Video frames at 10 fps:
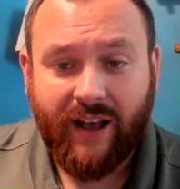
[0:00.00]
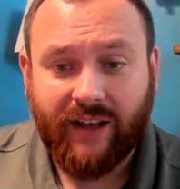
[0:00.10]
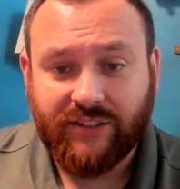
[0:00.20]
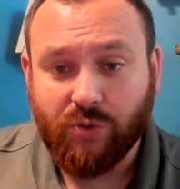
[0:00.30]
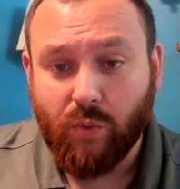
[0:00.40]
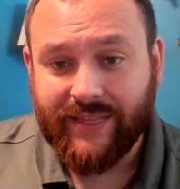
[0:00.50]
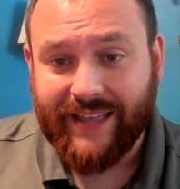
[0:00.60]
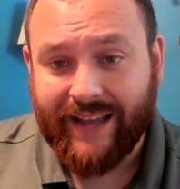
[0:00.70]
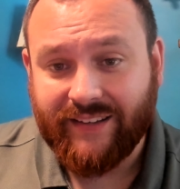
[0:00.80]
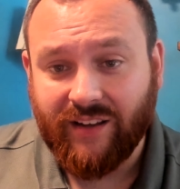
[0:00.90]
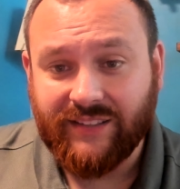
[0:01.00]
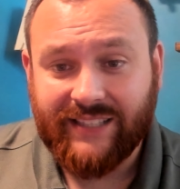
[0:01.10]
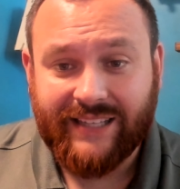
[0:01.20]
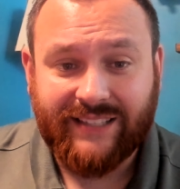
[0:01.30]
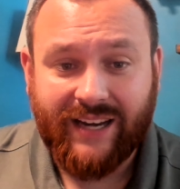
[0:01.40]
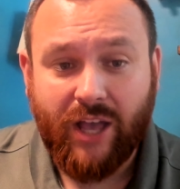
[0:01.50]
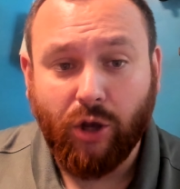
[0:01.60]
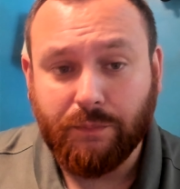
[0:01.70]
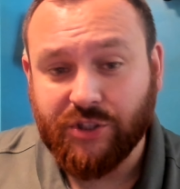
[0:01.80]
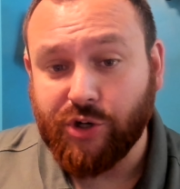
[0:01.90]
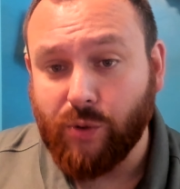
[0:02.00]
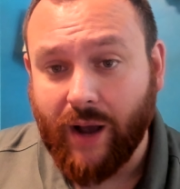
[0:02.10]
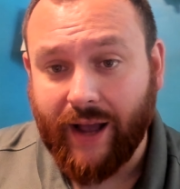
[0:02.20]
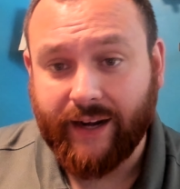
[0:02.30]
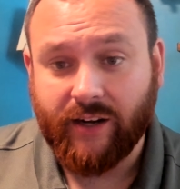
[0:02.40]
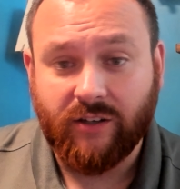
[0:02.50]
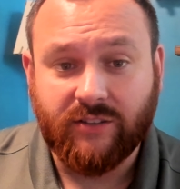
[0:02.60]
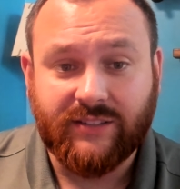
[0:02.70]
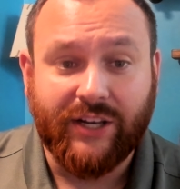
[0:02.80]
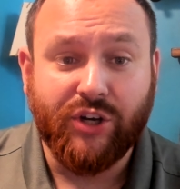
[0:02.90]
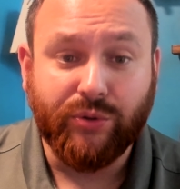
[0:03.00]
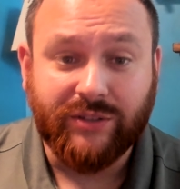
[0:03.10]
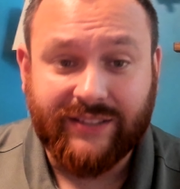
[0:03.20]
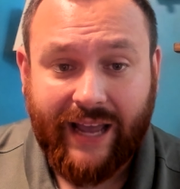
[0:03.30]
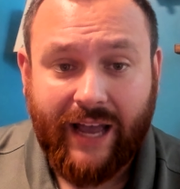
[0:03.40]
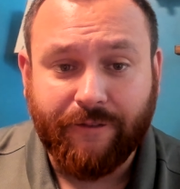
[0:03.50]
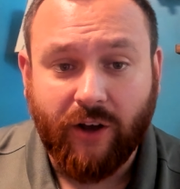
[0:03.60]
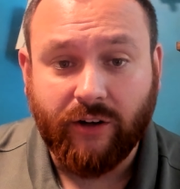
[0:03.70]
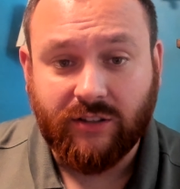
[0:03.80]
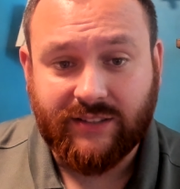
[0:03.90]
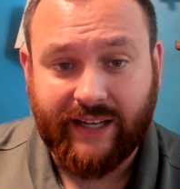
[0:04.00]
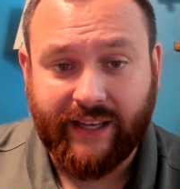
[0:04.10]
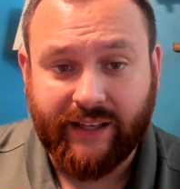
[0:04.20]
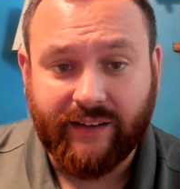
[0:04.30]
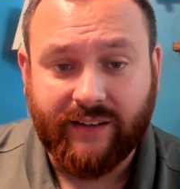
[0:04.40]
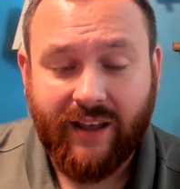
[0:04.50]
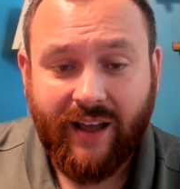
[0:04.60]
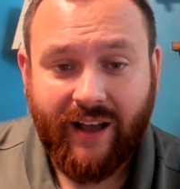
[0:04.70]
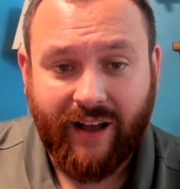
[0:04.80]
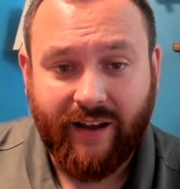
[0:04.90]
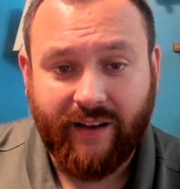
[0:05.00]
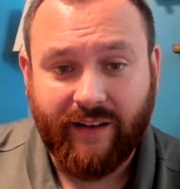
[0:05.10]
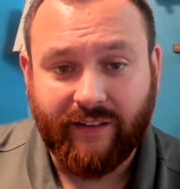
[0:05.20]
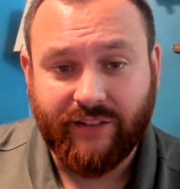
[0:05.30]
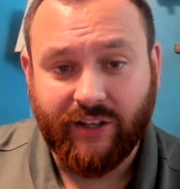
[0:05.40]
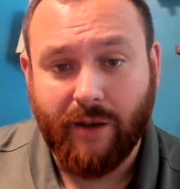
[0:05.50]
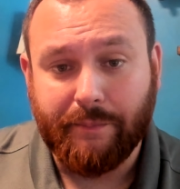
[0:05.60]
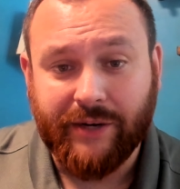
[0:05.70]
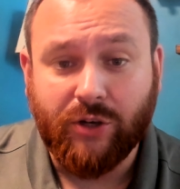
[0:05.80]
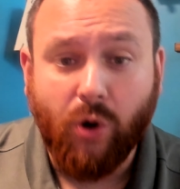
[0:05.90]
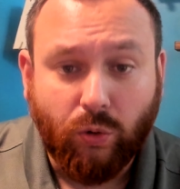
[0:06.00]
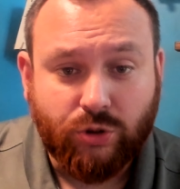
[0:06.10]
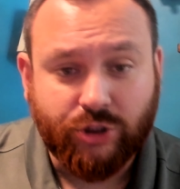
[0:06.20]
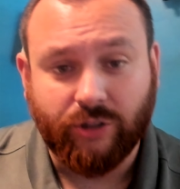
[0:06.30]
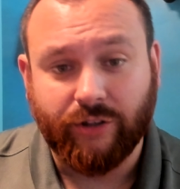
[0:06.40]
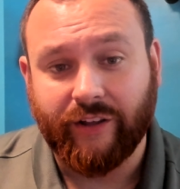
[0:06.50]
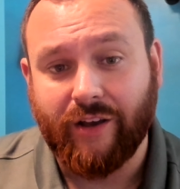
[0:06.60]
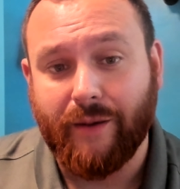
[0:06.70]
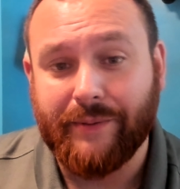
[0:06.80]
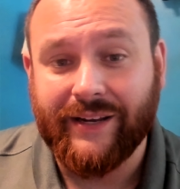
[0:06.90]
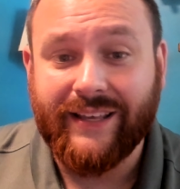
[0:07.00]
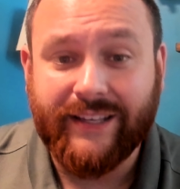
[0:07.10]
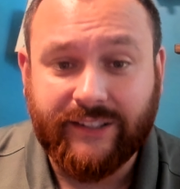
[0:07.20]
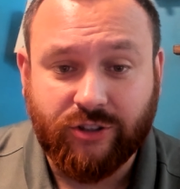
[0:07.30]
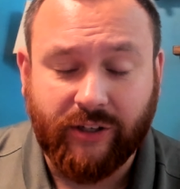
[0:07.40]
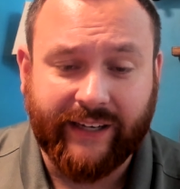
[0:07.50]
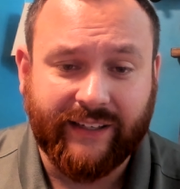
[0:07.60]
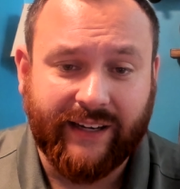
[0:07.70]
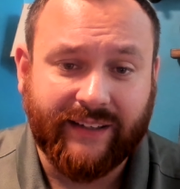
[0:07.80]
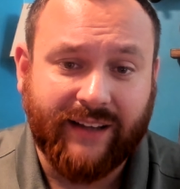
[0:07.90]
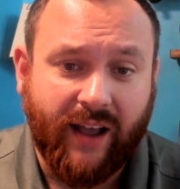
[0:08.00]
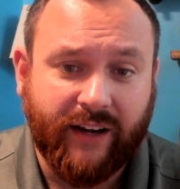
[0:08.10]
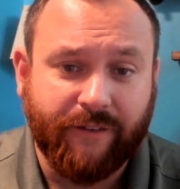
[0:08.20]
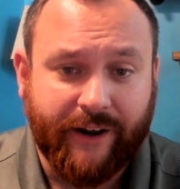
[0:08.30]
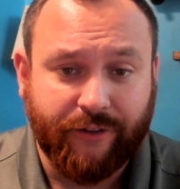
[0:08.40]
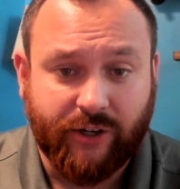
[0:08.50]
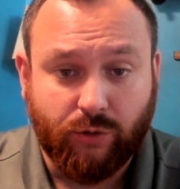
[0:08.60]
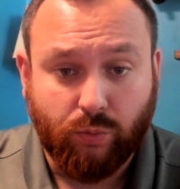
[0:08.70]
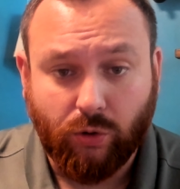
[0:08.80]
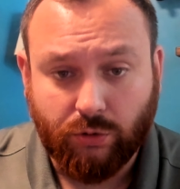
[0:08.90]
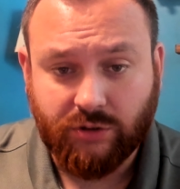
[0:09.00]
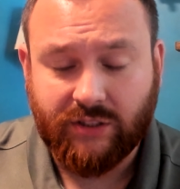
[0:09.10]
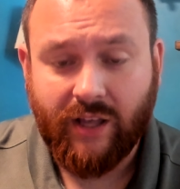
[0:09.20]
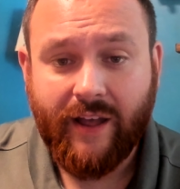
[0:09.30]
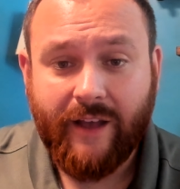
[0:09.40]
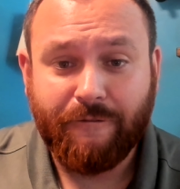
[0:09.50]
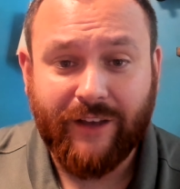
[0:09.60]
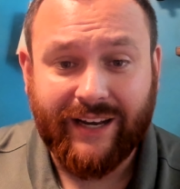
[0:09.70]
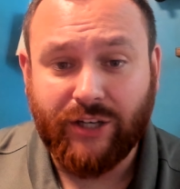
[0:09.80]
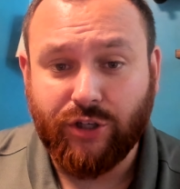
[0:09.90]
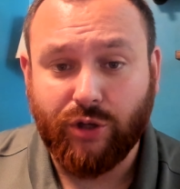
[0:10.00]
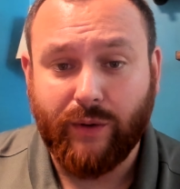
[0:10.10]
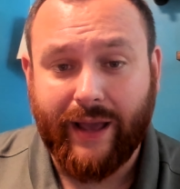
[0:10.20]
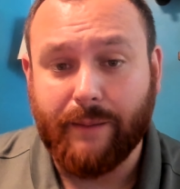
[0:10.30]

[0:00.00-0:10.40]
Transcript: So what that does is it helps new hires and new staff understand the company culture, the company history, and kind of how their roles fit into a